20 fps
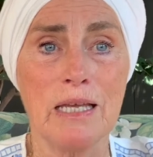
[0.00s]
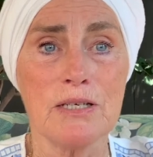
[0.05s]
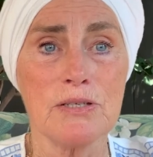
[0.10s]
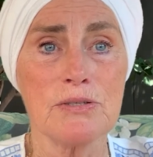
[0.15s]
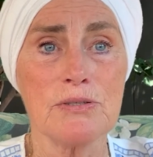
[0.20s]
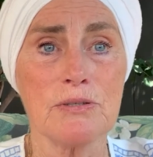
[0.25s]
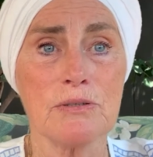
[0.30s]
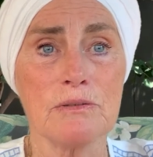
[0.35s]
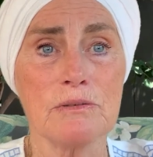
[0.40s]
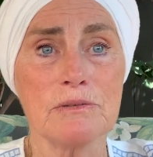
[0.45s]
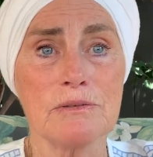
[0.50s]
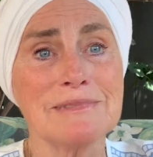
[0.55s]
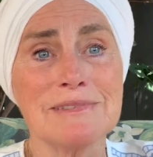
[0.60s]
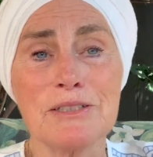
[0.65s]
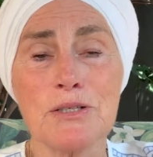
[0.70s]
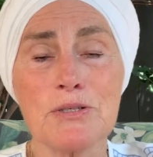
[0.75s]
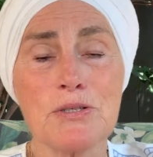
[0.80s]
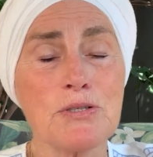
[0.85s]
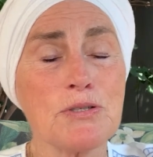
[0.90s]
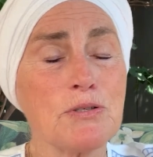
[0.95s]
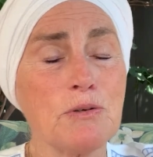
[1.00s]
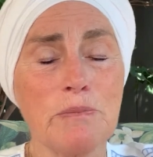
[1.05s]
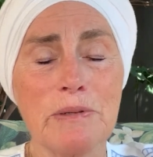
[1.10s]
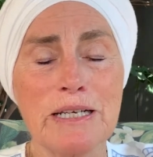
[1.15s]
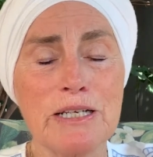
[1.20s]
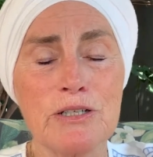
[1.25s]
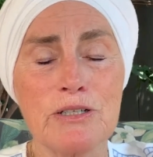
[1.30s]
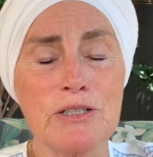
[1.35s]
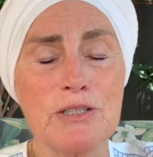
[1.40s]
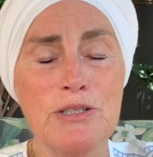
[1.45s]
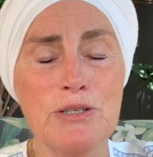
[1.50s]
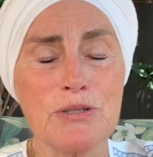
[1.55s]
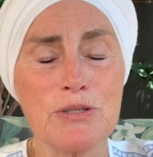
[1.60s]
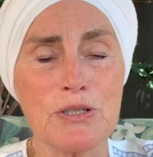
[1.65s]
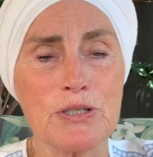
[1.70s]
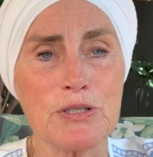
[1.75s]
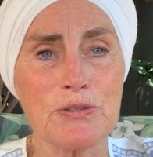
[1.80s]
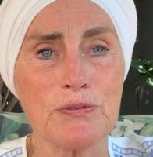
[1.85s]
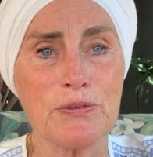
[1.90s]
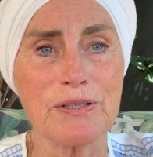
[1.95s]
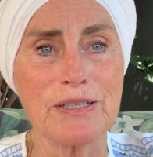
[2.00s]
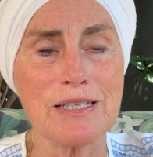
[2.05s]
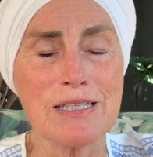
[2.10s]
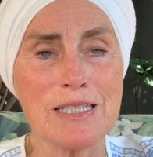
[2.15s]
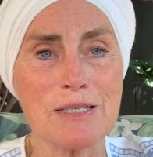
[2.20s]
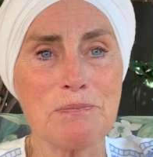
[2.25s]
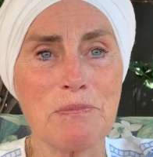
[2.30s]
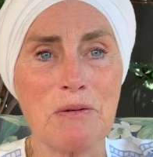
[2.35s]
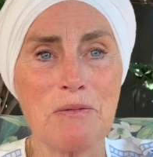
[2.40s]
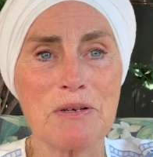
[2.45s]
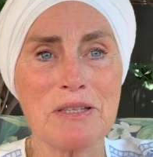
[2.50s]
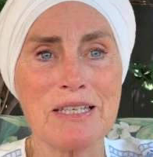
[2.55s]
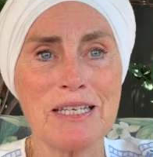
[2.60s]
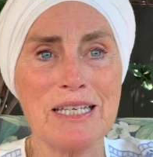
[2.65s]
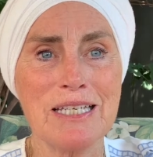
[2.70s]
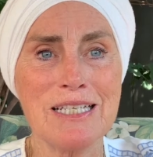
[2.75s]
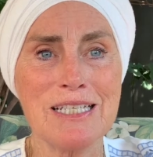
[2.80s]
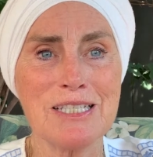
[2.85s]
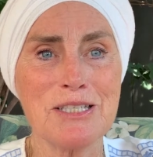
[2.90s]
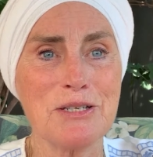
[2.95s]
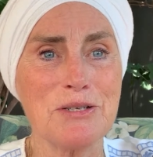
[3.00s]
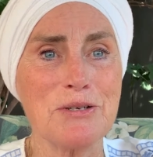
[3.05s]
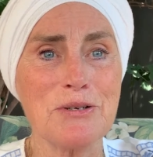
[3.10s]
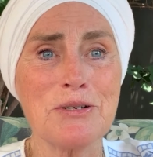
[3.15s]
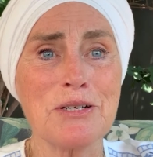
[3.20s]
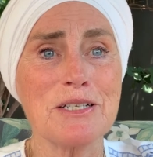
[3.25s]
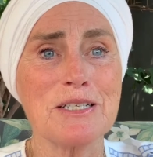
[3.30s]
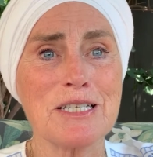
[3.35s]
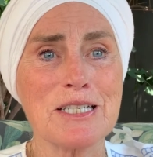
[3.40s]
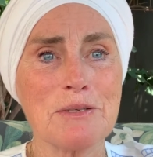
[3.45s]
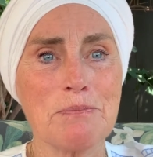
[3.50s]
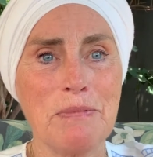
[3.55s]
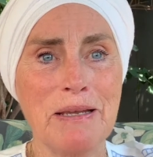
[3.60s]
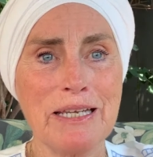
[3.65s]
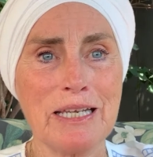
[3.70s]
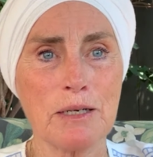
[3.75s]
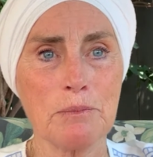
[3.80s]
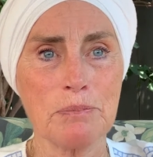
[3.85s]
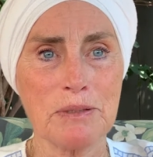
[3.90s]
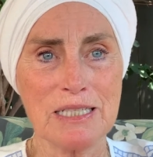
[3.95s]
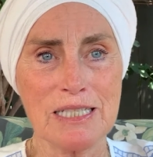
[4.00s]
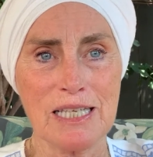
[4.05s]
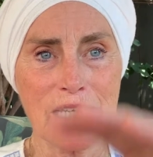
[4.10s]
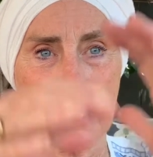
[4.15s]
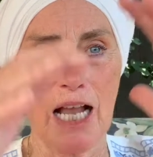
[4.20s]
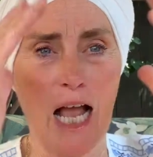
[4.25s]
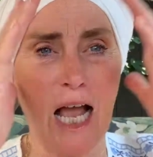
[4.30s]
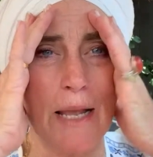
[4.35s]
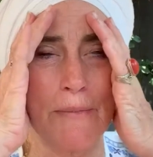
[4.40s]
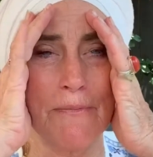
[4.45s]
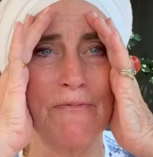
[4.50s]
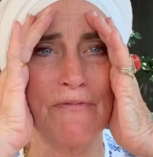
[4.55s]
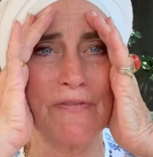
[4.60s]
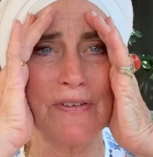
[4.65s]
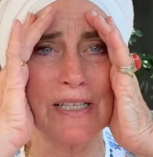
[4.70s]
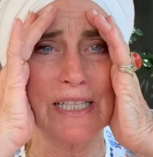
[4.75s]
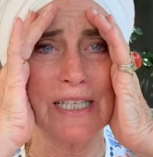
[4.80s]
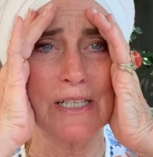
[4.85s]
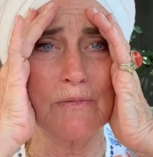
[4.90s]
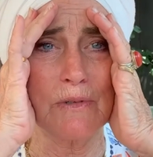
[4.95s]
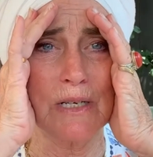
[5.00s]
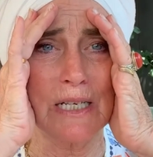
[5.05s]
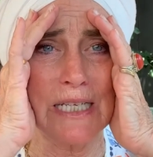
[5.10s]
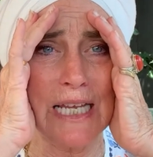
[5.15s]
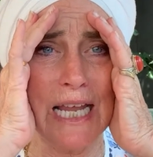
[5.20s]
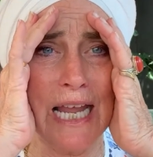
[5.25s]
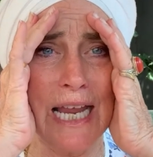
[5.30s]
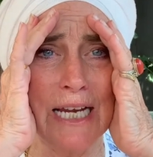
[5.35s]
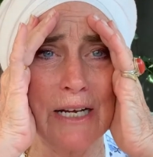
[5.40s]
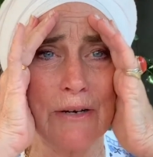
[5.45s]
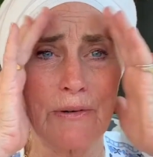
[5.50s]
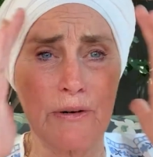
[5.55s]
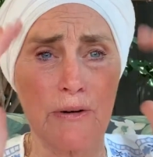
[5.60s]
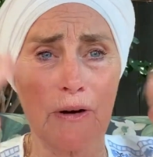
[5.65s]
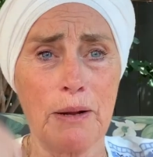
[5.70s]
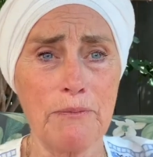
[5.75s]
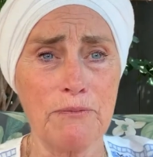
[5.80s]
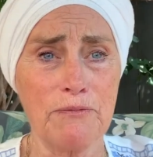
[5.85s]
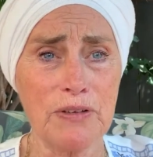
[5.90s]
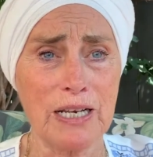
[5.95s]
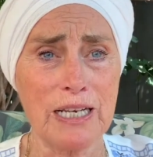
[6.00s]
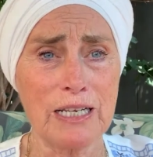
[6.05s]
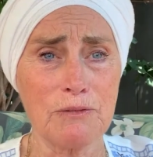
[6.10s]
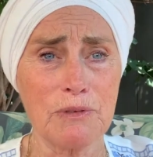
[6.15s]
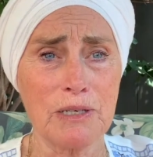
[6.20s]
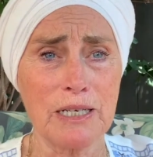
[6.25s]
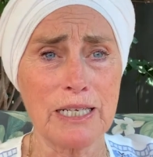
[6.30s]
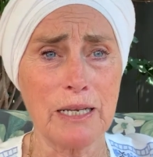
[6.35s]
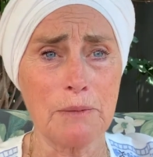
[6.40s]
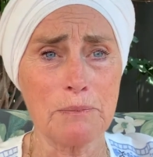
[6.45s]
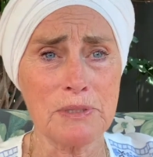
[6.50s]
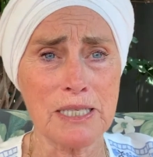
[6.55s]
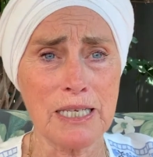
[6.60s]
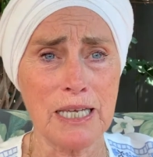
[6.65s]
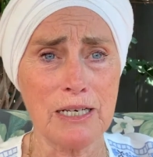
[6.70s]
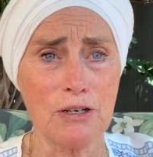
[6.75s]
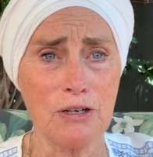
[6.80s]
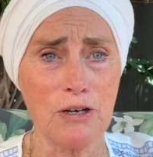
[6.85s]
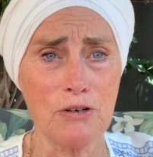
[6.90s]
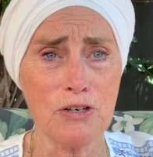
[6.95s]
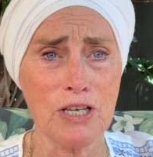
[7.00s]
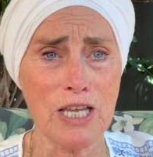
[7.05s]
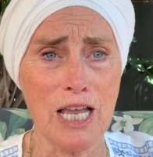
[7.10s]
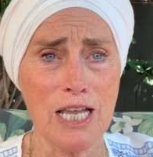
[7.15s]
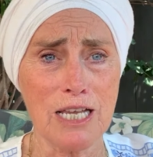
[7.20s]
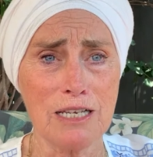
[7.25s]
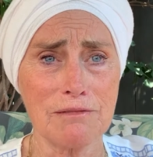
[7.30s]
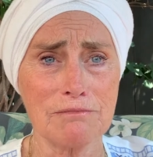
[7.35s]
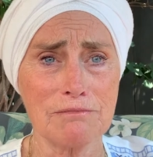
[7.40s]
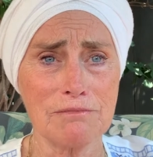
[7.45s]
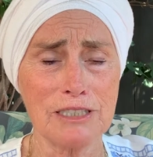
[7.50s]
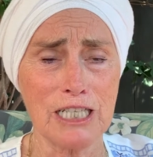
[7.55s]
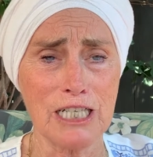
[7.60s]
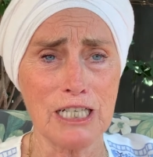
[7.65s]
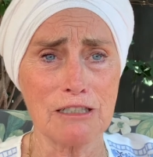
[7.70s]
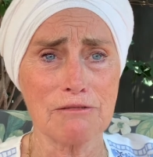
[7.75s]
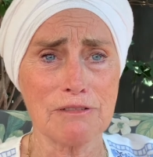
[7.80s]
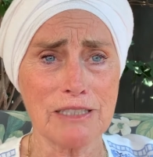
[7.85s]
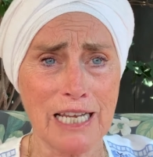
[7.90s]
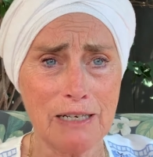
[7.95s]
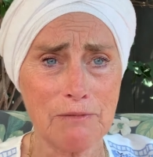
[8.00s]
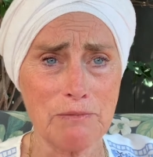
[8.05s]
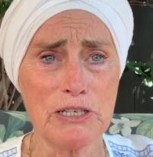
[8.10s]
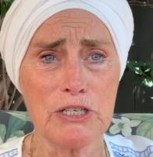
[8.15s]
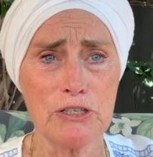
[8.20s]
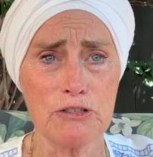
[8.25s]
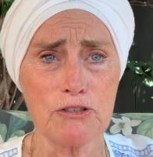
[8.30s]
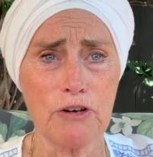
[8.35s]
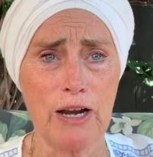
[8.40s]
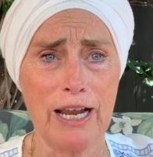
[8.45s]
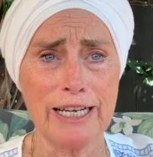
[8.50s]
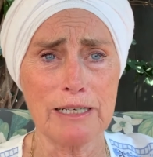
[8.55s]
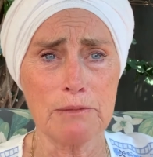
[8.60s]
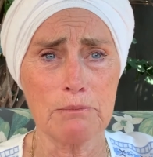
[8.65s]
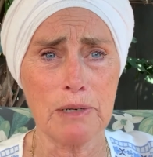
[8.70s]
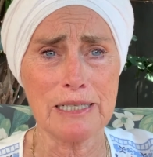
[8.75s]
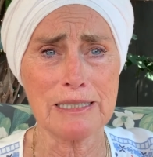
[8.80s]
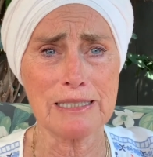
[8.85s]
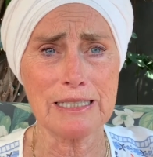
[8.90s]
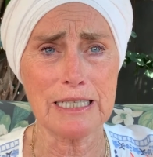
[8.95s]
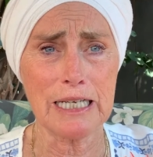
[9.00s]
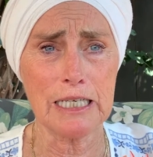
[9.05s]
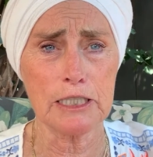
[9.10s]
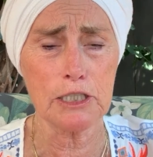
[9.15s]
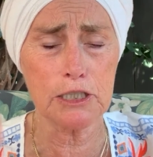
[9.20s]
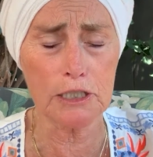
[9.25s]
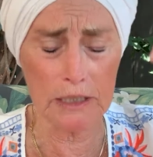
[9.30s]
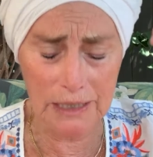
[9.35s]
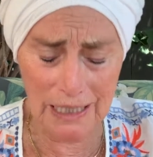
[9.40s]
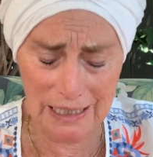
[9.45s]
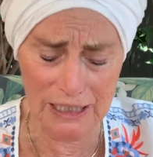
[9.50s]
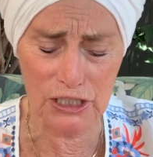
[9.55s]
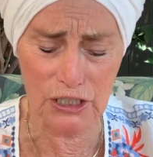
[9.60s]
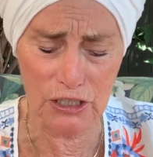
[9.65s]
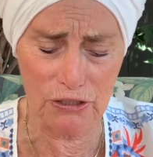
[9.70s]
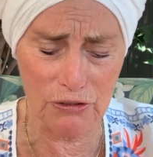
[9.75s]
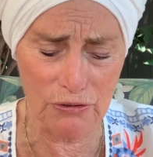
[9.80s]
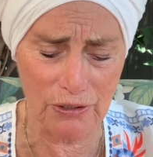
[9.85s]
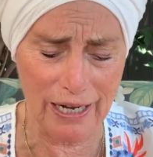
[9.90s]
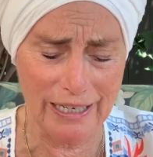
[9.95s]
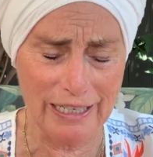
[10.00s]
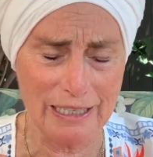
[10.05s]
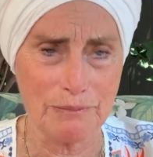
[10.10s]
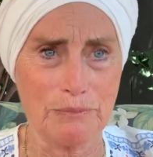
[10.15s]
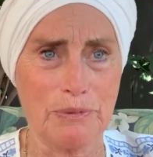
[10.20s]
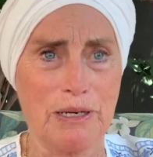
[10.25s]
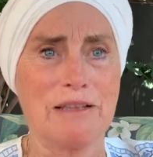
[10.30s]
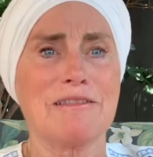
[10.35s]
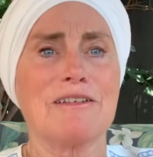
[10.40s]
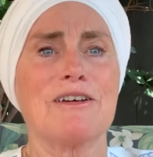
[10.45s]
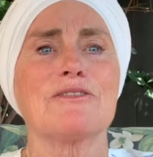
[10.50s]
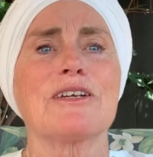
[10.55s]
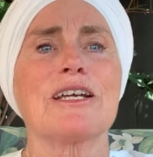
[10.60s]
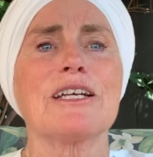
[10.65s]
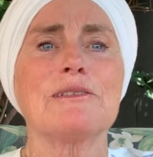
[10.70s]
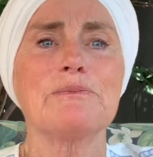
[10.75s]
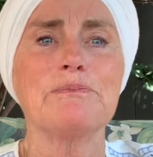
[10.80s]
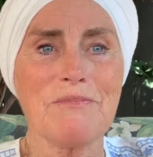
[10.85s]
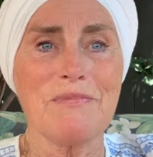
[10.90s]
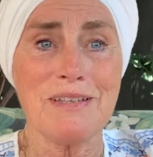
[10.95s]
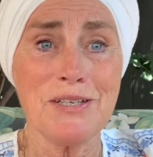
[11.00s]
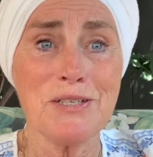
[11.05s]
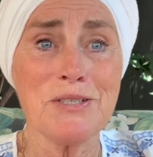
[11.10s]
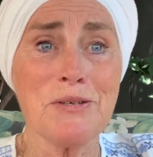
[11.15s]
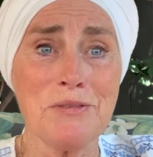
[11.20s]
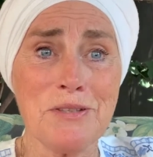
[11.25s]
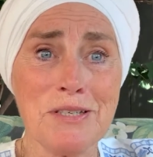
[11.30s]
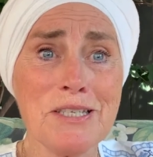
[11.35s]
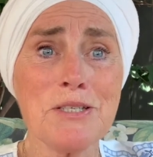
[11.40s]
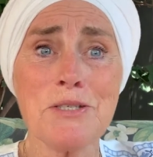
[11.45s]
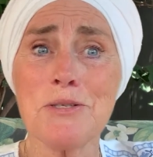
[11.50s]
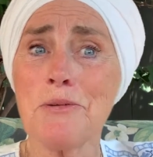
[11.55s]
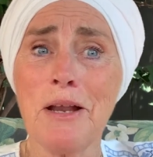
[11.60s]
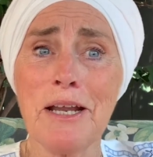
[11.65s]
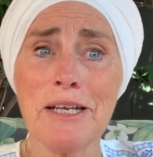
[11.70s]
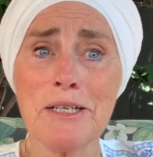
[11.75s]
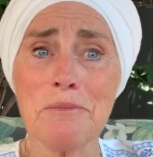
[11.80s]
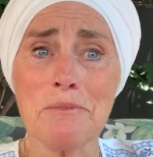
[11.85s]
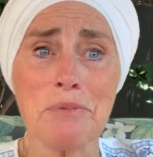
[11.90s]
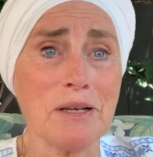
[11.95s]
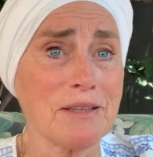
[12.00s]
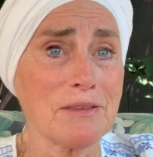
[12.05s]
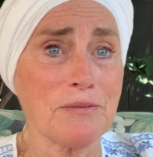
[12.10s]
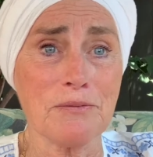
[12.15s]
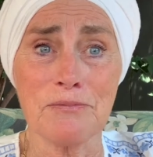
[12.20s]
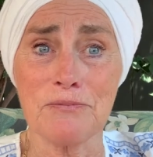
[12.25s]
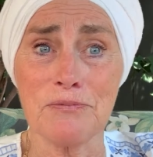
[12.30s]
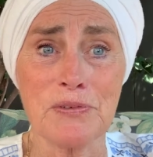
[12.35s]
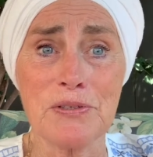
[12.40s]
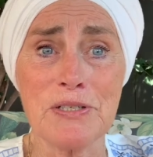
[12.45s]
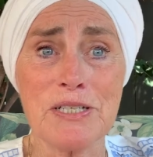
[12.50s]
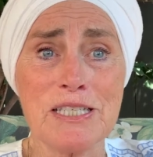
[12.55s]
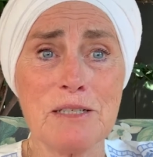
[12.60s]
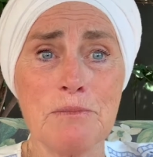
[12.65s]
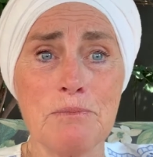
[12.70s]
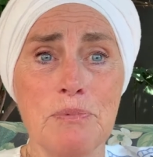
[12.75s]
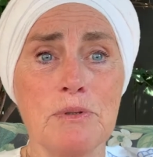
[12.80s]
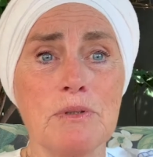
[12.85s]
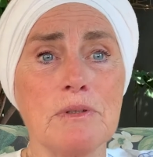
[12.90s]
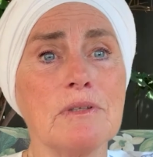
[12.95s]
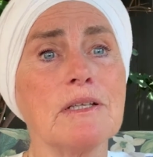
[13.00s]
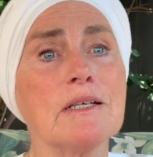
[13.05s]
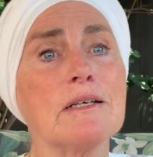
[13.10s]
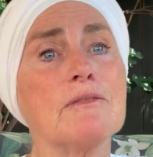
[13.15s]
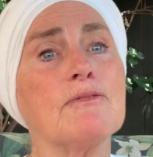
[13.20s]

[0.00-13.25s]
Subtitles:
So there's so many good uses for this. But with kids, you can just make it a place like, I'm feeling really angry or I'm feeling really upset. Okay, you know, can we do dragon breath together? Let's do dragon breath. Okay, so this is dragon breath. Very simple.